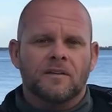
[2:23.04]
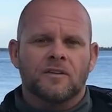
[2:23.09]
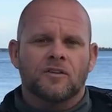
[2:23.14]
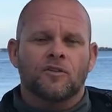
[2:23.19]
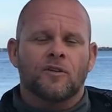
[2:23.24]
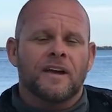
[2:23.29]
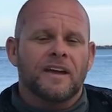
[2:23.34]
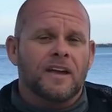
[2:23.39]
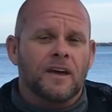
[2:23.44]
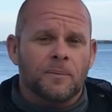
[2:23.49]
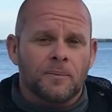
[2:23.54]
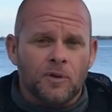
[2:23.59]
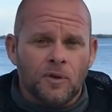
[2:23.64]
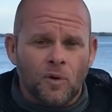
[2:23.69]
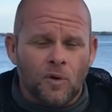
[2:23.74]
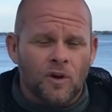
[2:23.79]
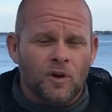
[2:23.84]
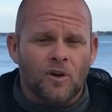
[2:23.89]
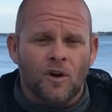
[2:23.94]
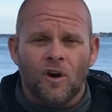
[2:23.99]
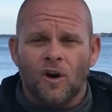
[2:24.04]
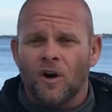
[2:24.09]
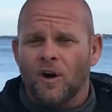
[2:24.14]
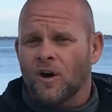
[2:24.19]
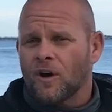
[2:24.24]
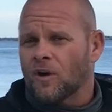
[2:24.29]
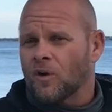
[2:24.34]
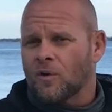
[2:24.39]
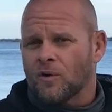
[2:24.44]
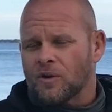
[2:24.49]
crank up your
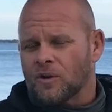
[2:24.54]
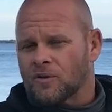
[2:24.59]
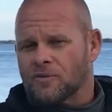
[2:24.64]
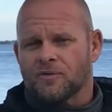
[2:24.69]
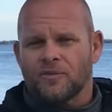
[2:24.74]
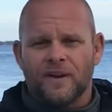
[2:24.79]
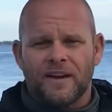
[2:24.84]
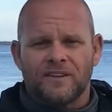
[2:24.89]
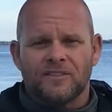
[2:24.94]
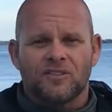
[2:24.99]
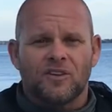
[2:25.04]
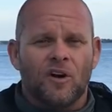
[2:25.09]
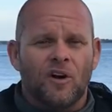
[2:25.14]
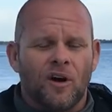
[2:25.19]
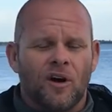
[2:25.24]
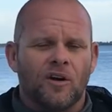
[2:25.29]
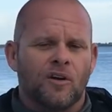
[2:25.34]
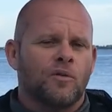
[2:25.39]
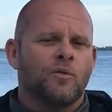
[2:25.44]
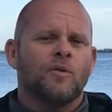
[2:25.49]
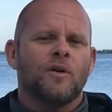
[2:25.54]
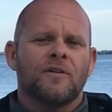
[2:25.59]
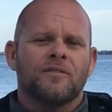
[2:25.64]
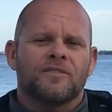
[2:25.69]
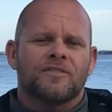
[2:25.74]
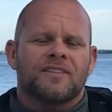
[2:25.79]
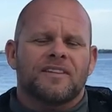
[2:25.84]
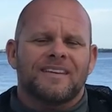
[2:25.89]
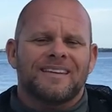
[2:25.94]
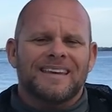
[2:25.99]
car or your friend's car,
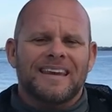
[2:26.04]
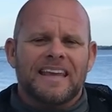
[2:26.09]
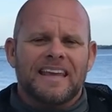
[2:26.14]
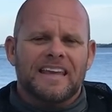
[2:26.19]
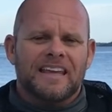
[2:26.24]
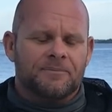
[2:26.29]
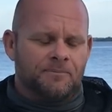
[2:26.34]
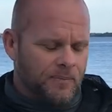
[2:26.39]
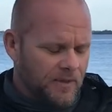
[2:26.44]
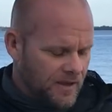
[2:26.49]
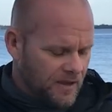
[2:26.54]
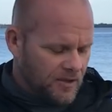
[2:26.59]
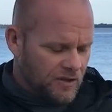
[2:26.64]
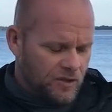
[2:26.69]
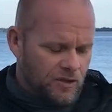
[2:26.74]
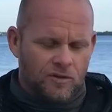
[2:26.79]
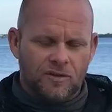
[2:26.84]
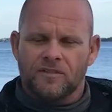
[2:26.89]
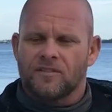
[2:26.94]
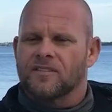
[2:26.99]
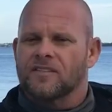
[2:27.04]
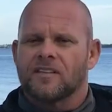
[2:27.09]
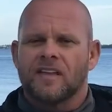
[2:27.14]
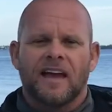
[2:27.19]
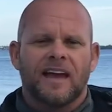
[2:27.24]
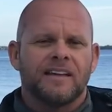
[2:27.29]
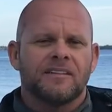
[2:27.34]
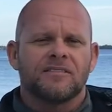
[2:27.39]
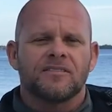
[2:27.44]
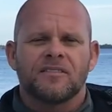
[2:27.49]
whoever's in need. You can
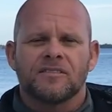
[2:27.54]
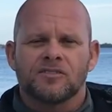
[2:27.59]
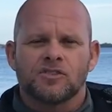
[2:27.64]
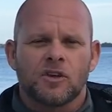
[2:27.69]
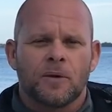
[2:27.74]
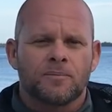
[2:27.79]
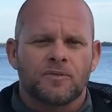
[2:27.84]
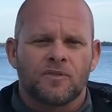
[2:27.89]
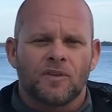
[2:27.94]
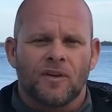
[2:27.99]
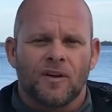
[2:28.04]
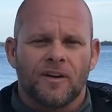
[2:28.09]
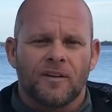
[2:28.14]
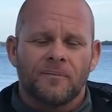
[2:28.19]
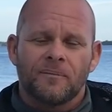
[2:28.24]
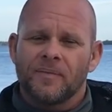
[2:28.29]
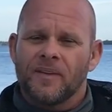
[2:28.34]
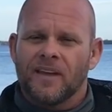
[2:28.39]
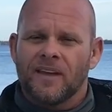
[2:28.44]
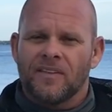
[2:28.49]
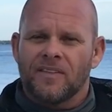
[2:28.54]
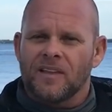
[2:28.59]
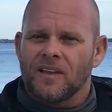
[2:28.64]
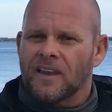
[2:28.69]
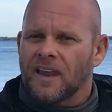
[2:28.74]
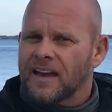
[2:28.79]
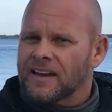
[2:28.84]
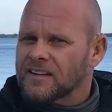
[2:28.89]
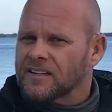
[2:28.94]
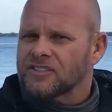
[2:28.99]
slide jump start the
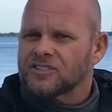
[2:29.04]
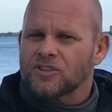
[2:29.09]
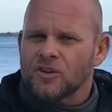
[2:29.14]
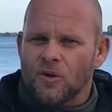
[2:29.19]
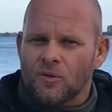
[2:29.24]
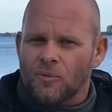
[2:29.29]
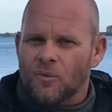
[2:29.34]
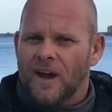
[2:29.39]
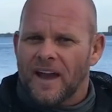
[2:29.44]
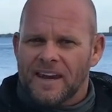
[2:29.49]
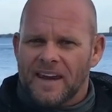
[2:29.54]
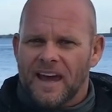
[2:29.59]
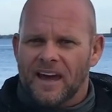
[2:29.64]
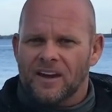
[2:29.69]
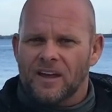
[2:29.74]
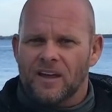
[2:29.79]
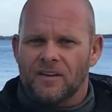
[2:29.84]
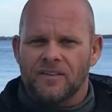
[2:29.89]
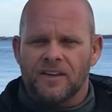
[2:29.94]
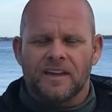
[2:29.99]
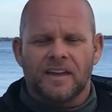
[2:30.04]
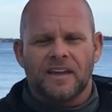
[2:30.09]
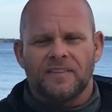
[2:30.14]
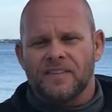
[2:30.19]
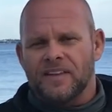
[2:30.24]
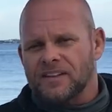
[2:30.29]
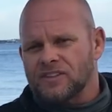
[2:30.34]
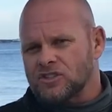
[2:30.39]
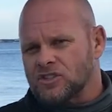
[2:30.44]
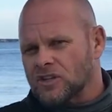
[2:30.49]
Lightning Start right out of it
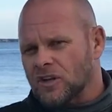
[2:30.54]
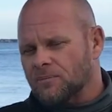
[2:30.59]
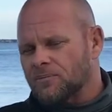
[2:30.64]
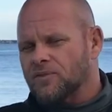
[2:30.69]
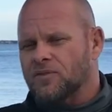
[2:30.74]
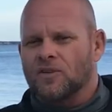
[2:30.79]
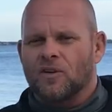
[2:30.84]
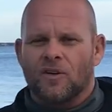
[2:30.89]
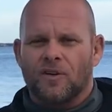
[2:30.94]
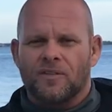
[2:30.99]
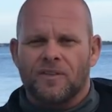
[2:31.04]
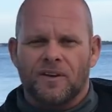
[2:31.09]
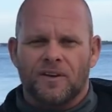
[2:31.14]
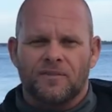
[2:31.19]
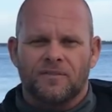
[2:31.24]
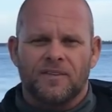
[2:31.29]
and then jump start their